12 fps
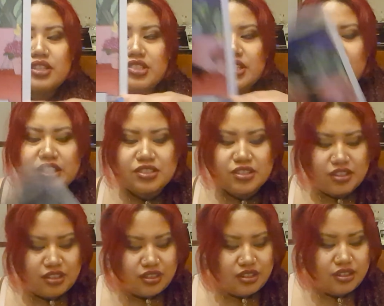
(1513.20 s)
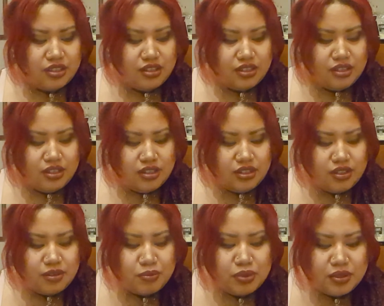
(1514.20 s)
she gets her
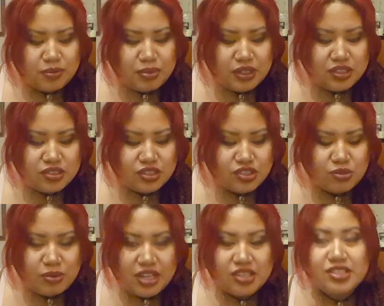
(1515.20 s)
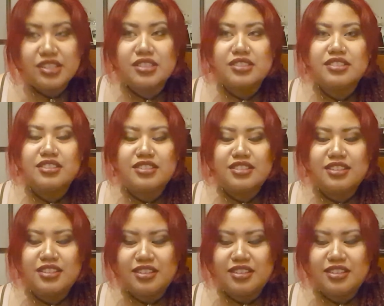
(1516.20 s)
put in situations